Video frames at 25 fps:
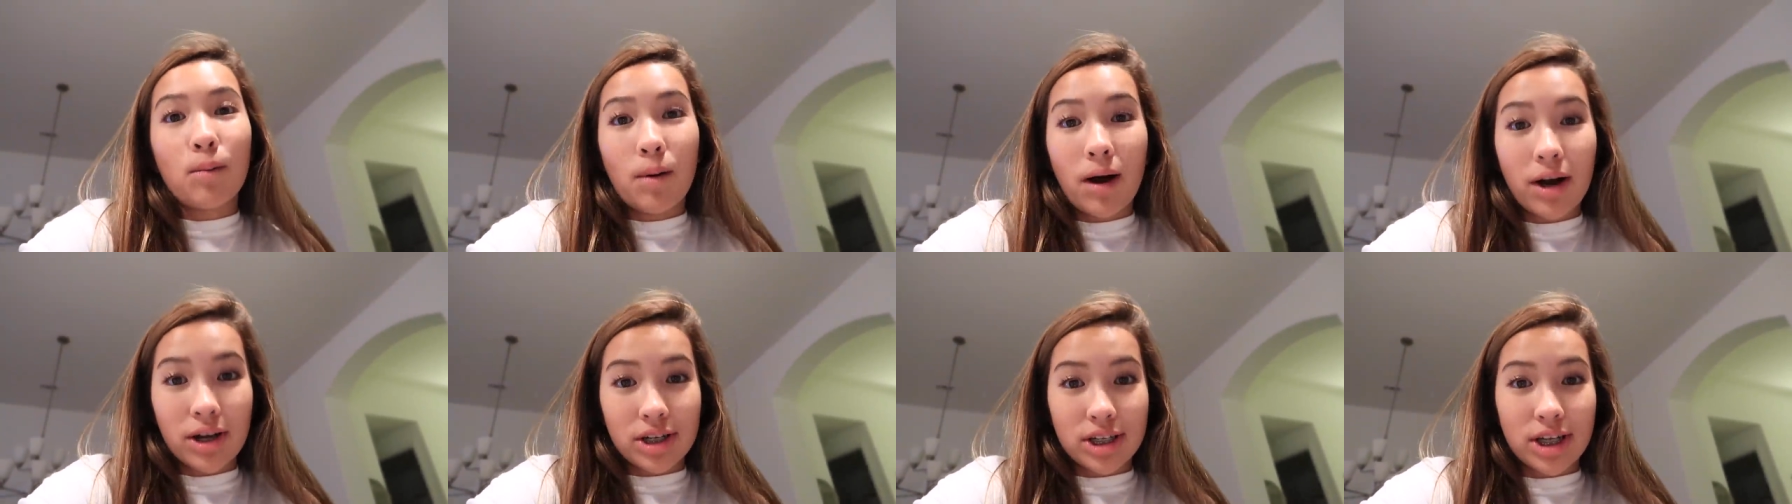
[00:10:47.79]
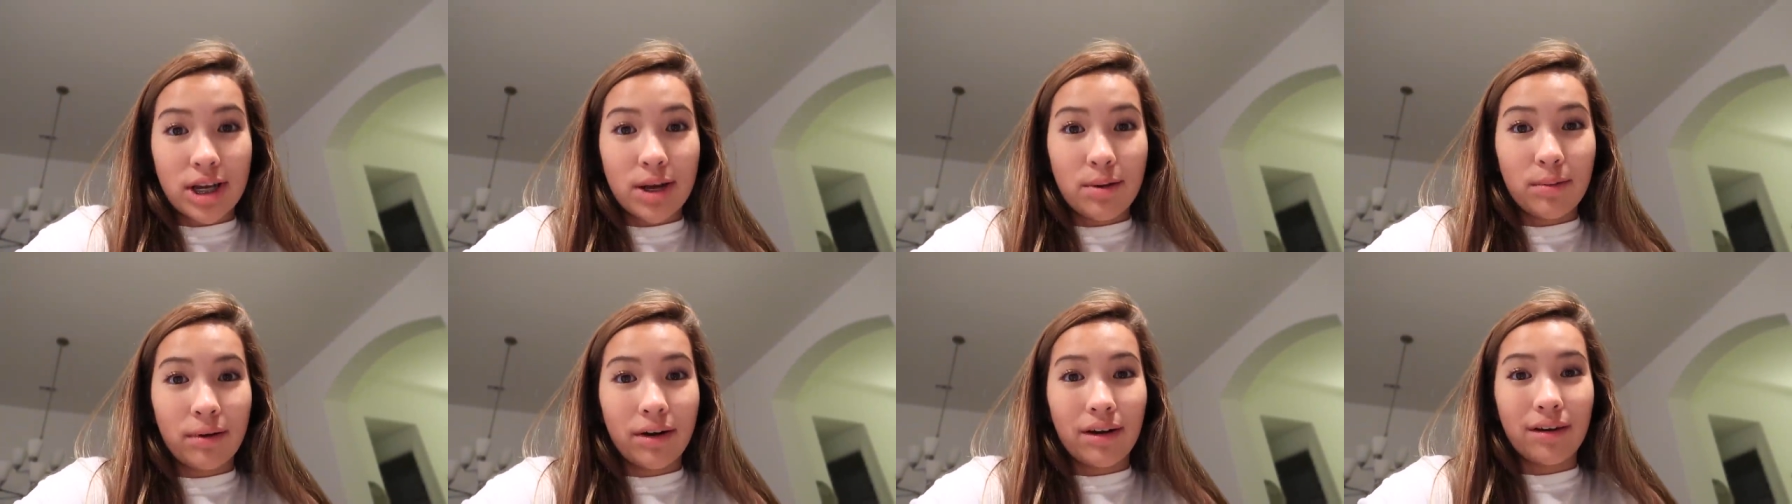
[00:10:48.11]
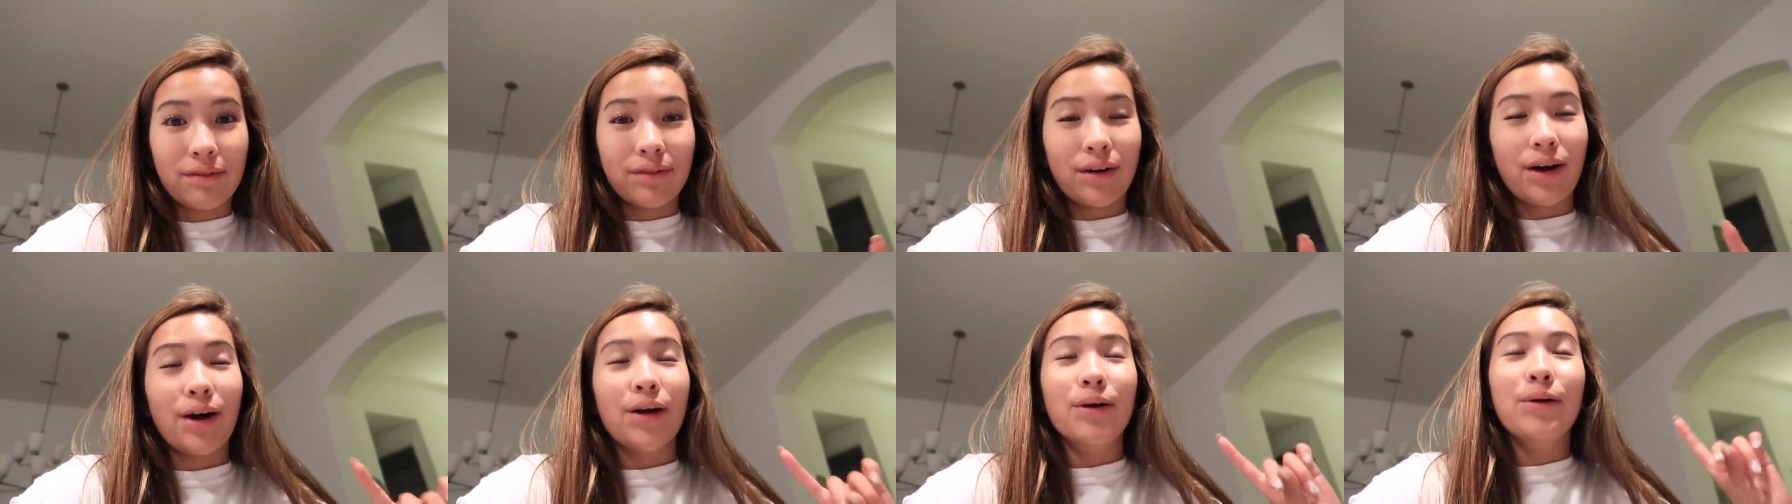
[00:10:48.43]
watching one
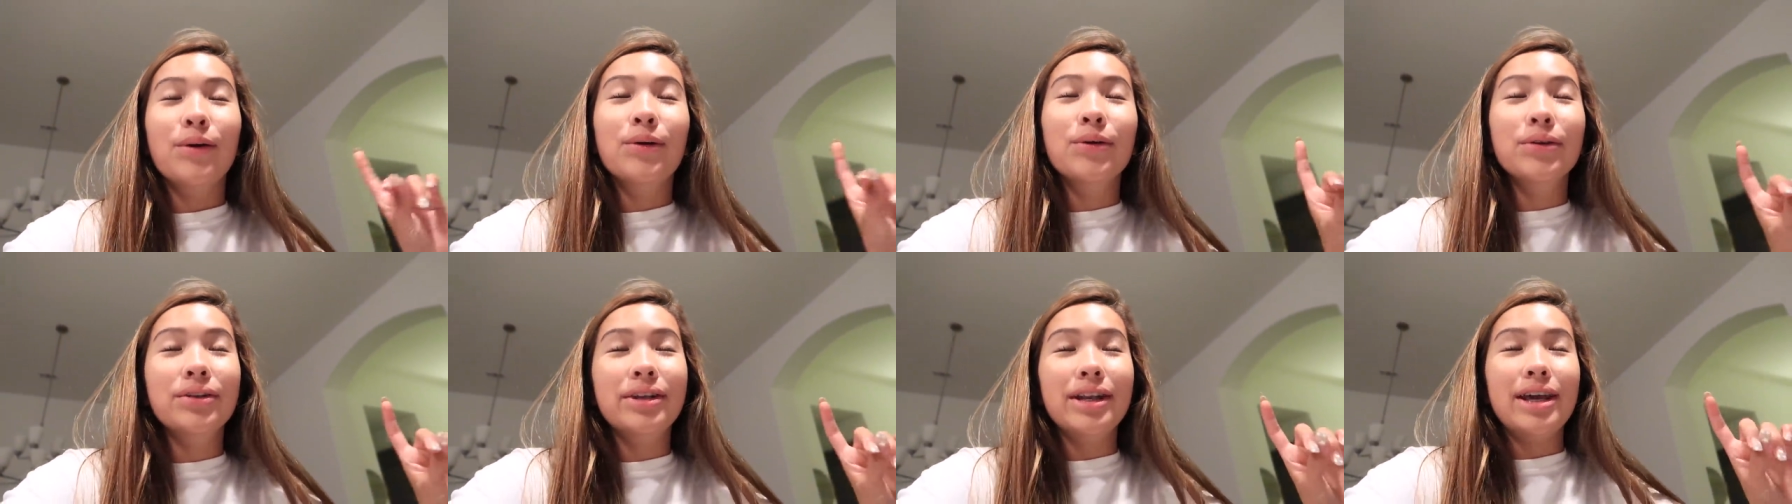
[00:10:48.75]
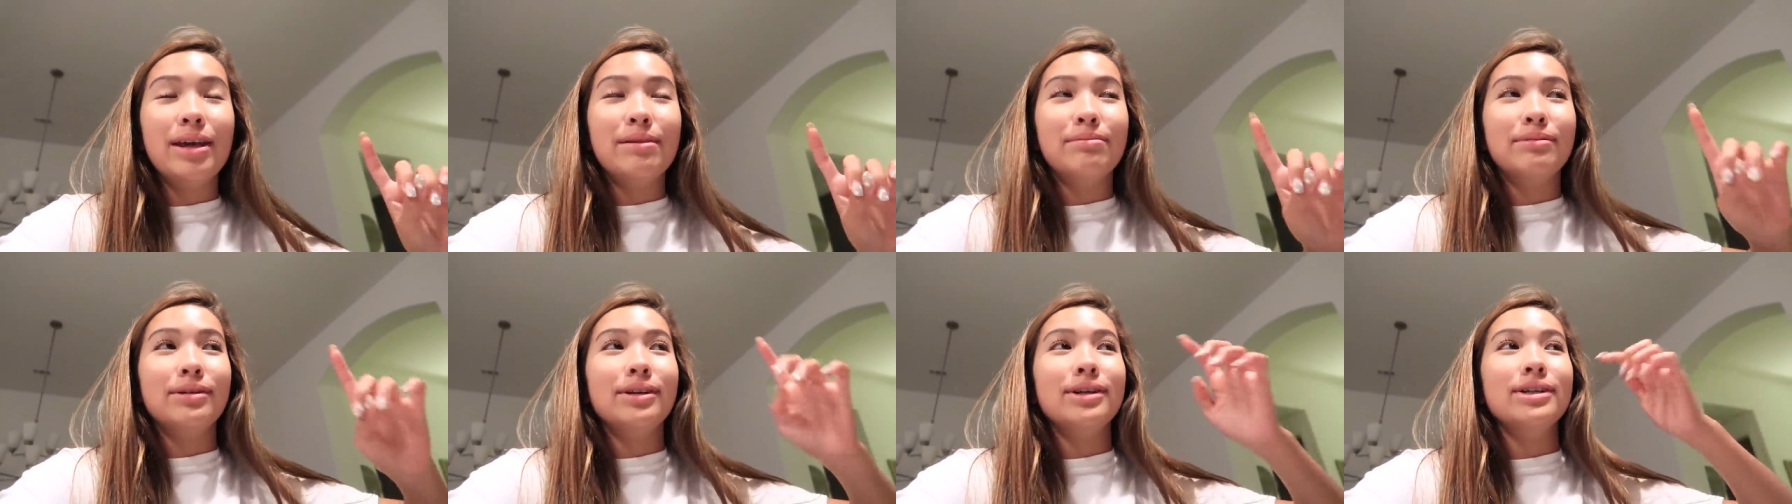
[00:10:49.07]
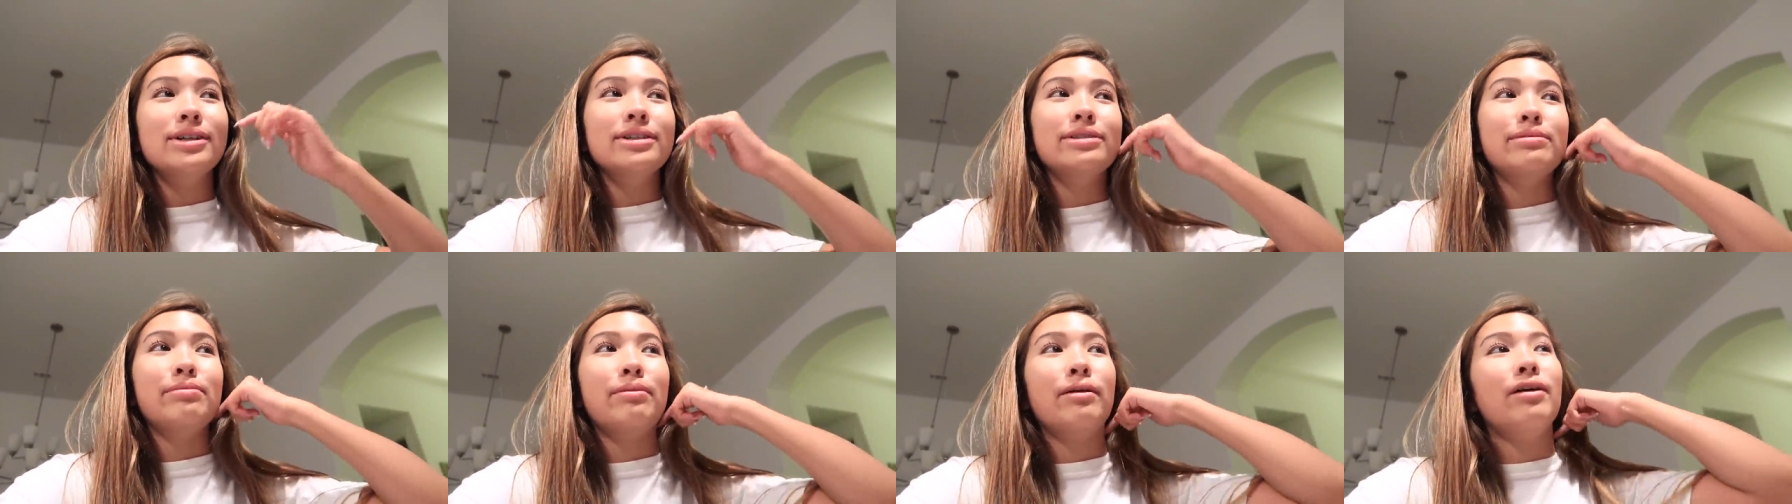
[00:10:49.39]
of our old
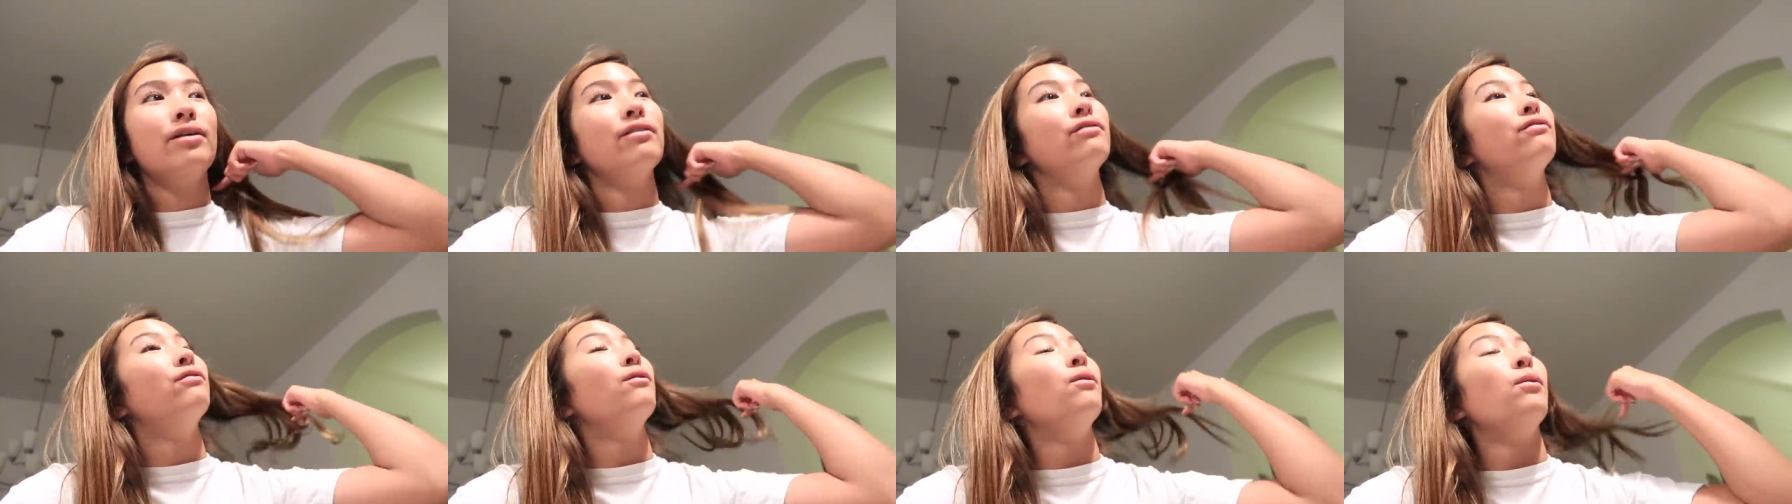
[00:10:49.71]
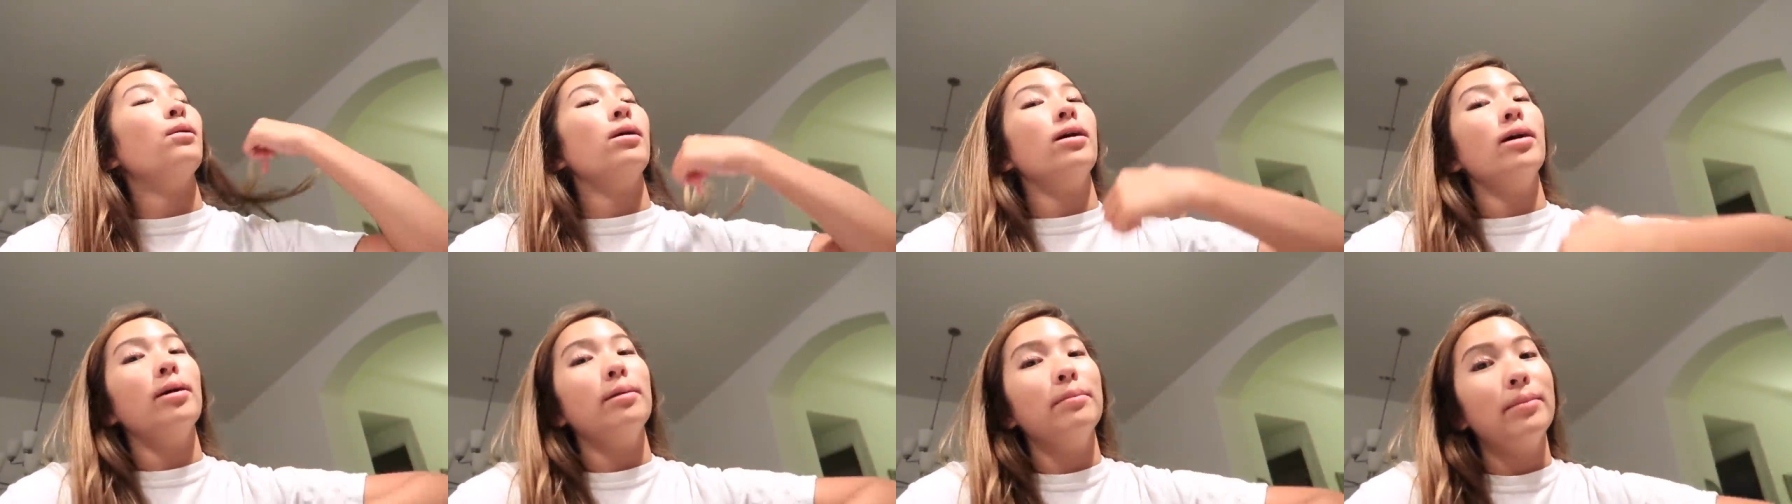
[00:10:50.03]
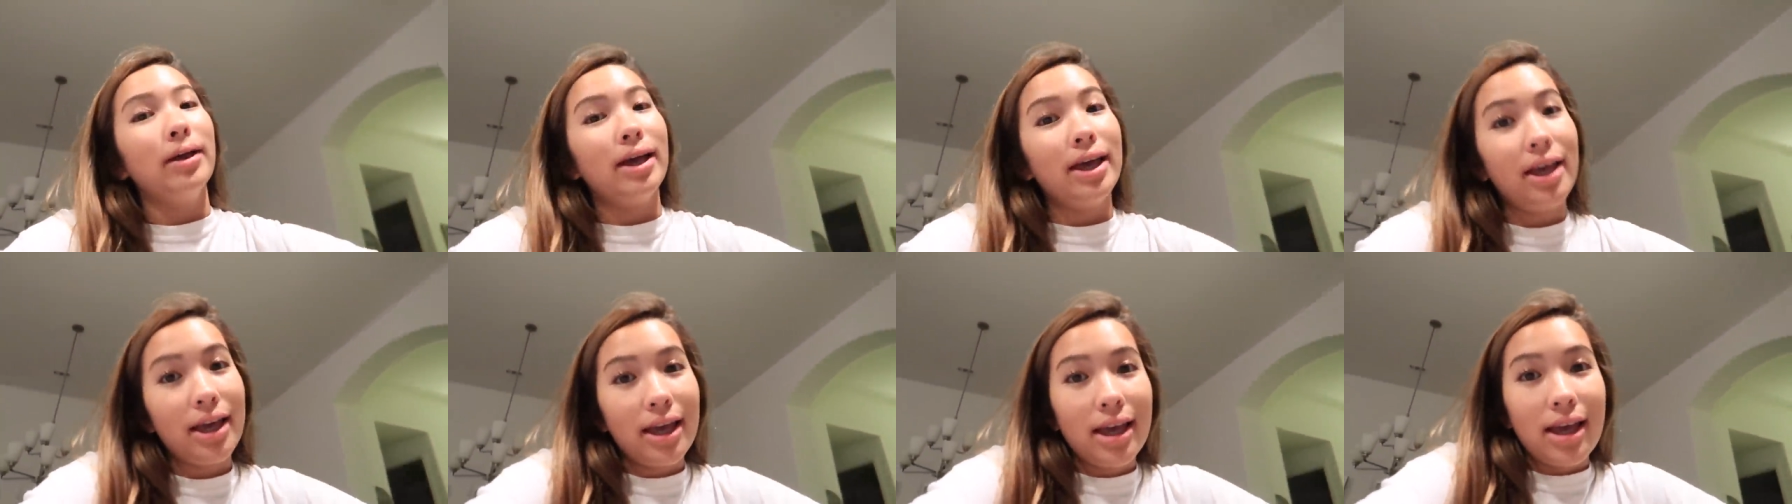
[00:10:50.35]
neighbors
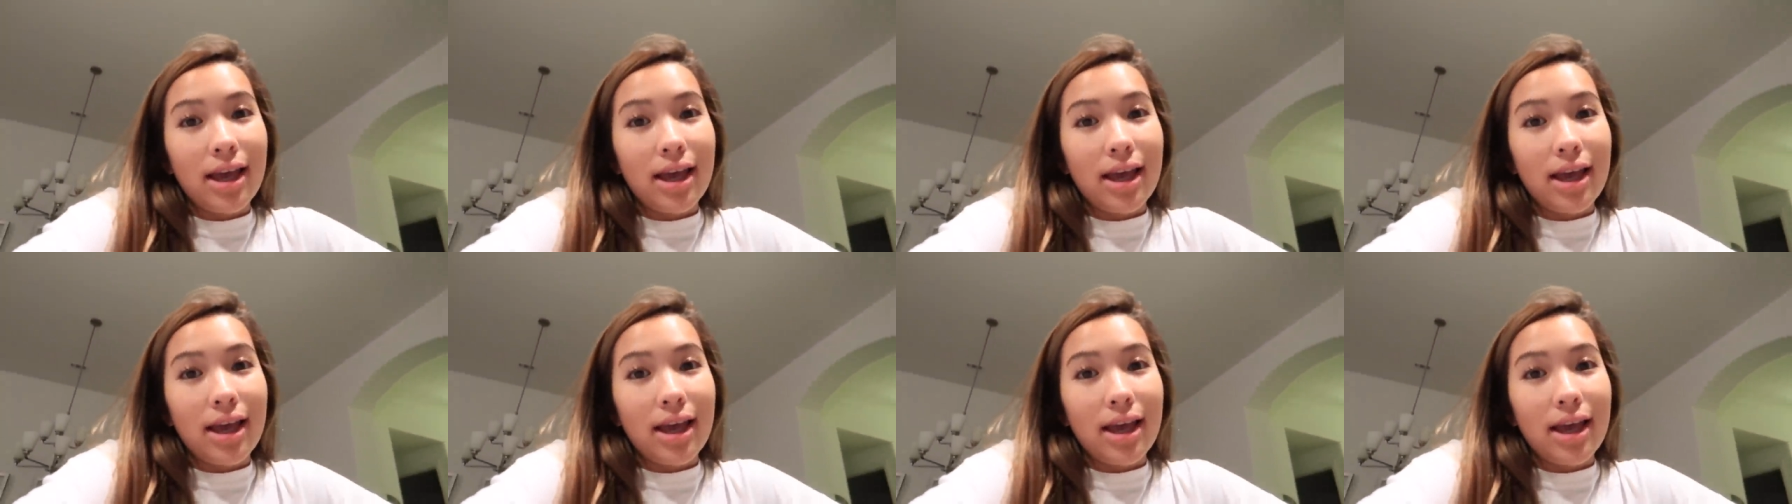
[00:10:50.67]
perform.